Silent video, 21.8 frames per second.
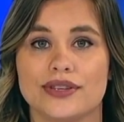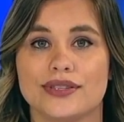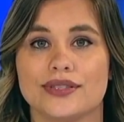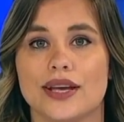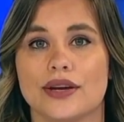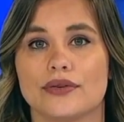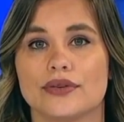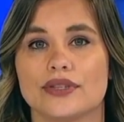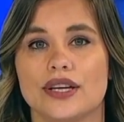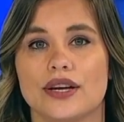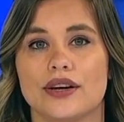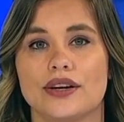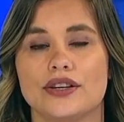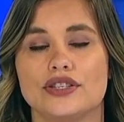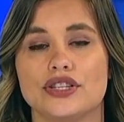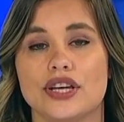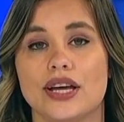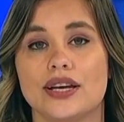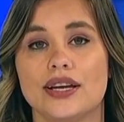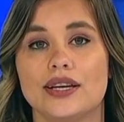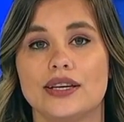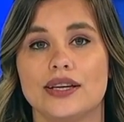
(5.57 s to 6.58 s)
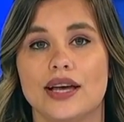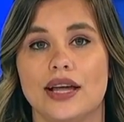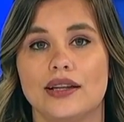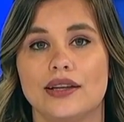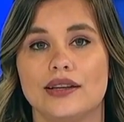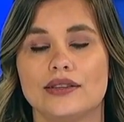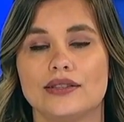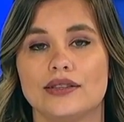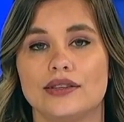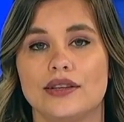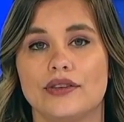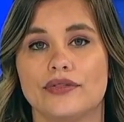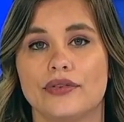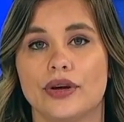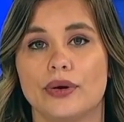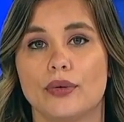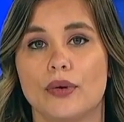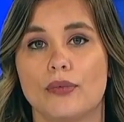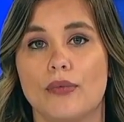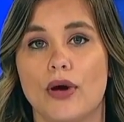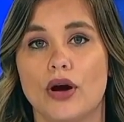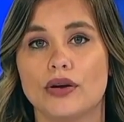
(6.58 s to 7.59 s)
Secretary Janet Yellen delivering
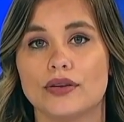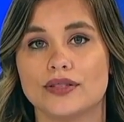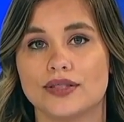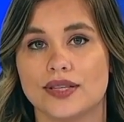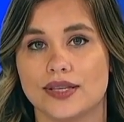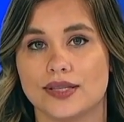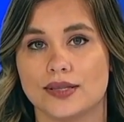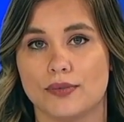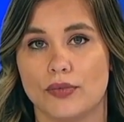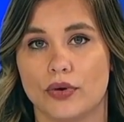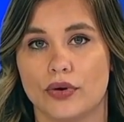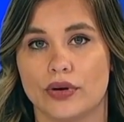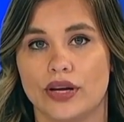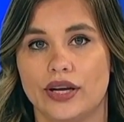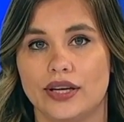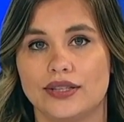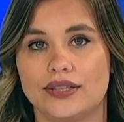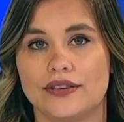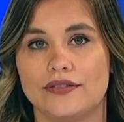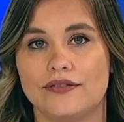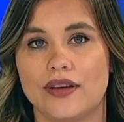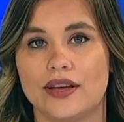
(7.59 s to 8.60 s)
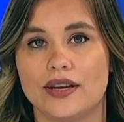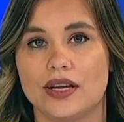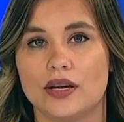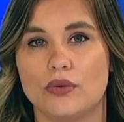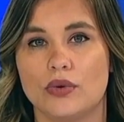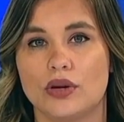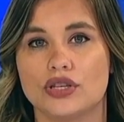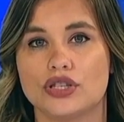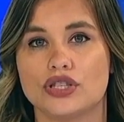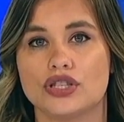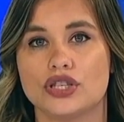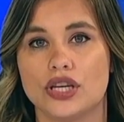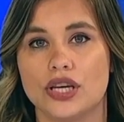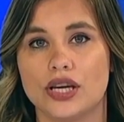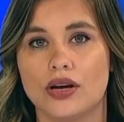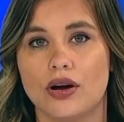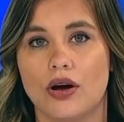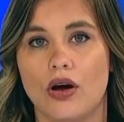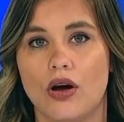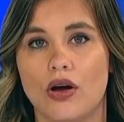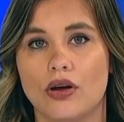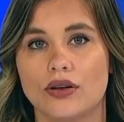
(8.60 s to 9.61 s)
remarks this morning defending what she
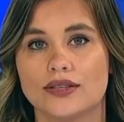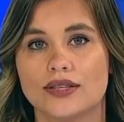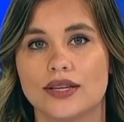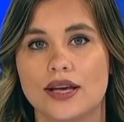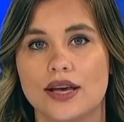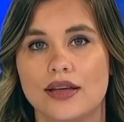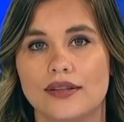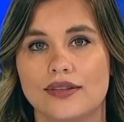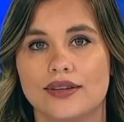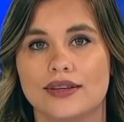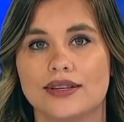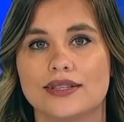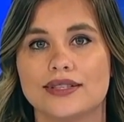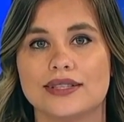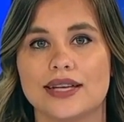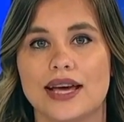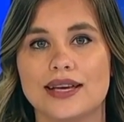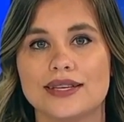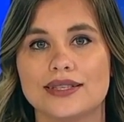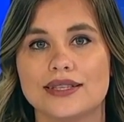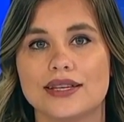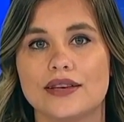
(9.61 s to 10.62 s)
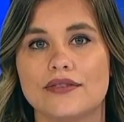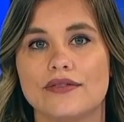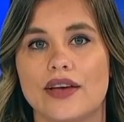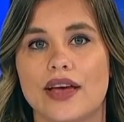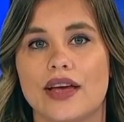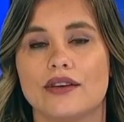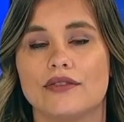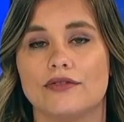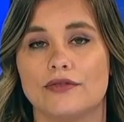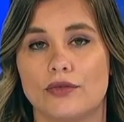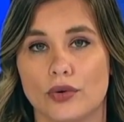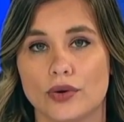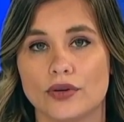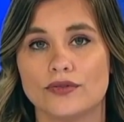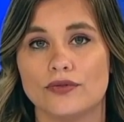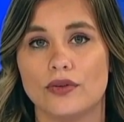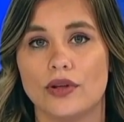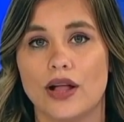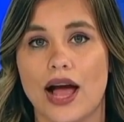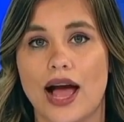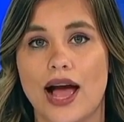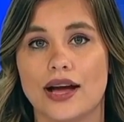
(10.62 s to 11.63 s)
calls the decisive and
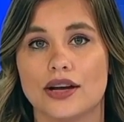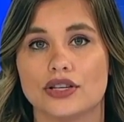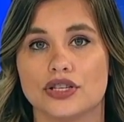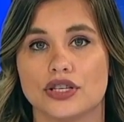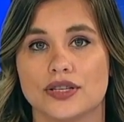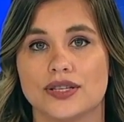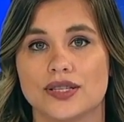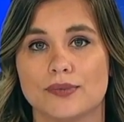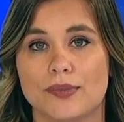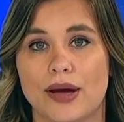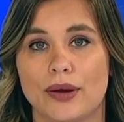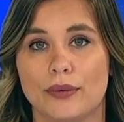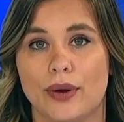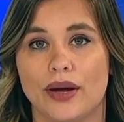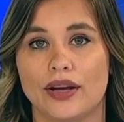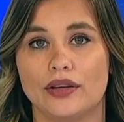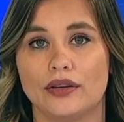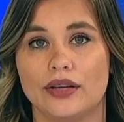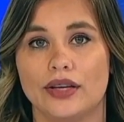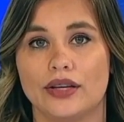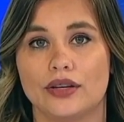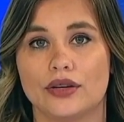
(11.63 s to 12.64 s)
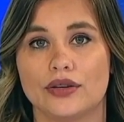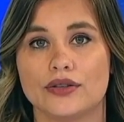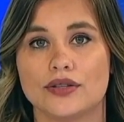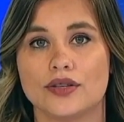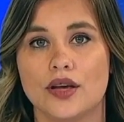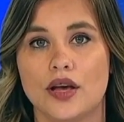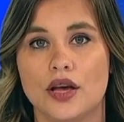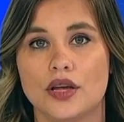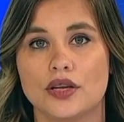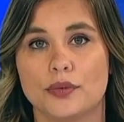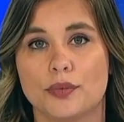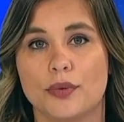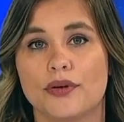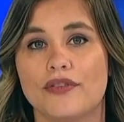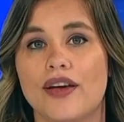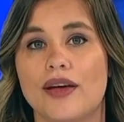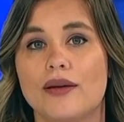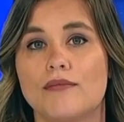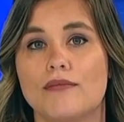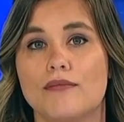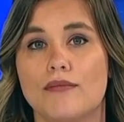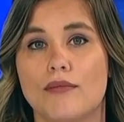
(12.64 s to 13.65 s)
forceful actions by regulators to
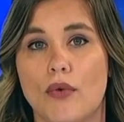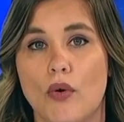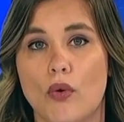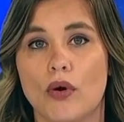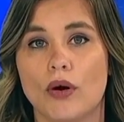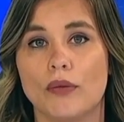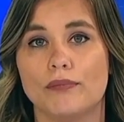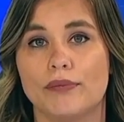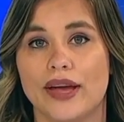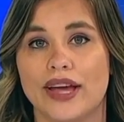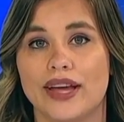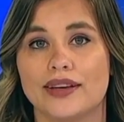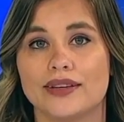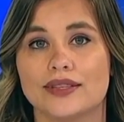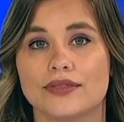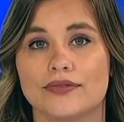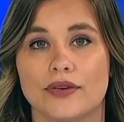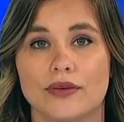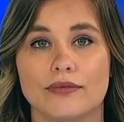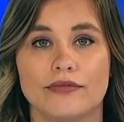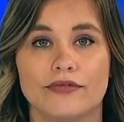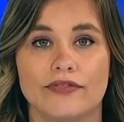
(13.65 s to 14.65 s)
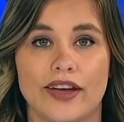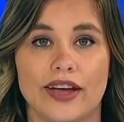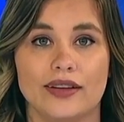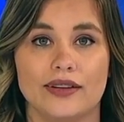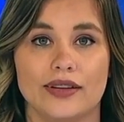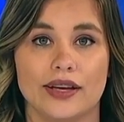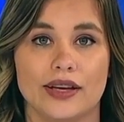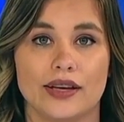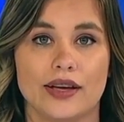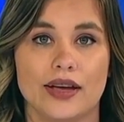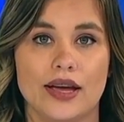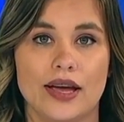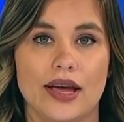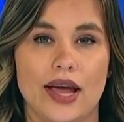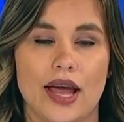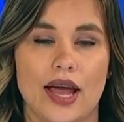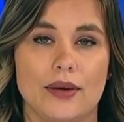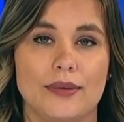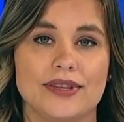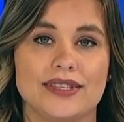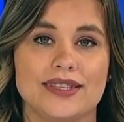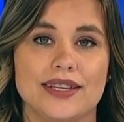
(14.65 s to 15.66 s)
prevent more banks from failing.
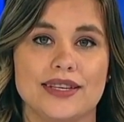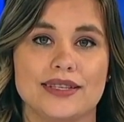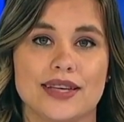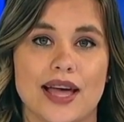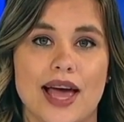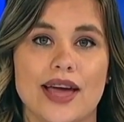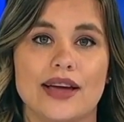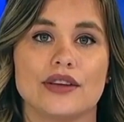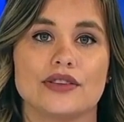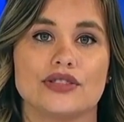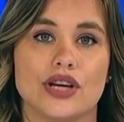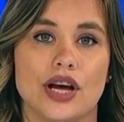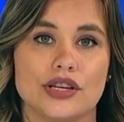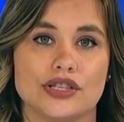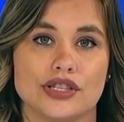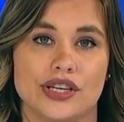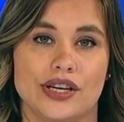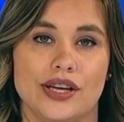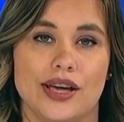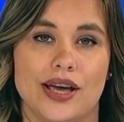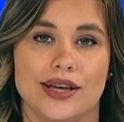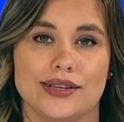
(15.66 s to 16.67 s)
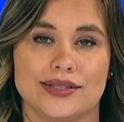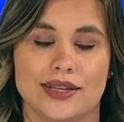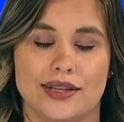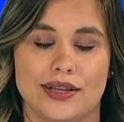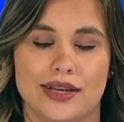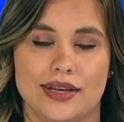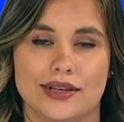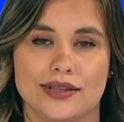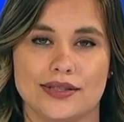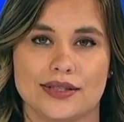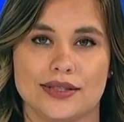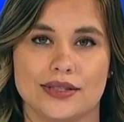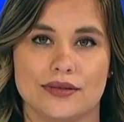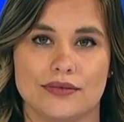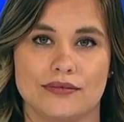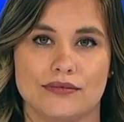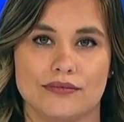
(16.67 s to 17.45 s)
ABC's Aika Jachi has the latest.